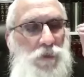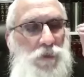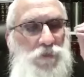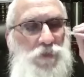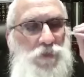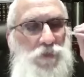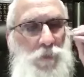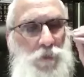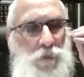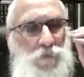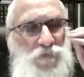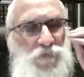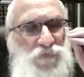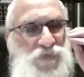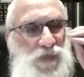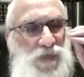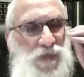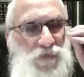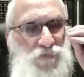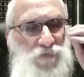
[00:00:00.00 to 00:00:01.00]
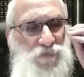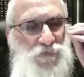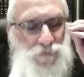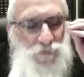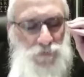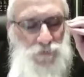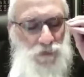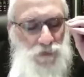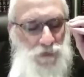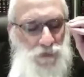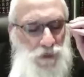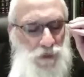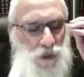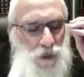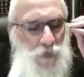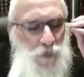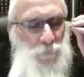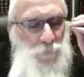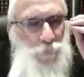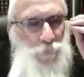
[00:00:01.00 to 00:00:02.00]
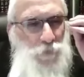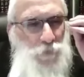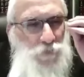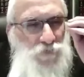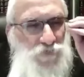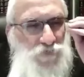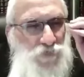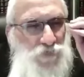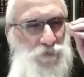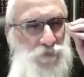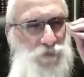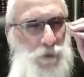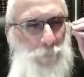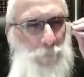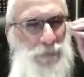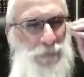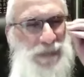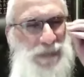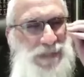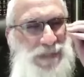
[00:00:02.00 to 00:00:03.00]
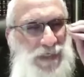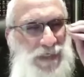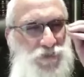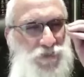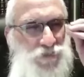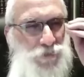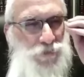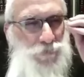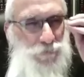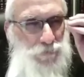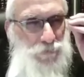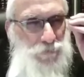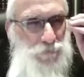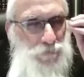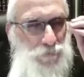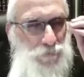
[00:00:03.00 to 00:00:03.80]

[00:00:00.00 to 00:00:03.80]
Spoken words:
The Gemara says, a person by nature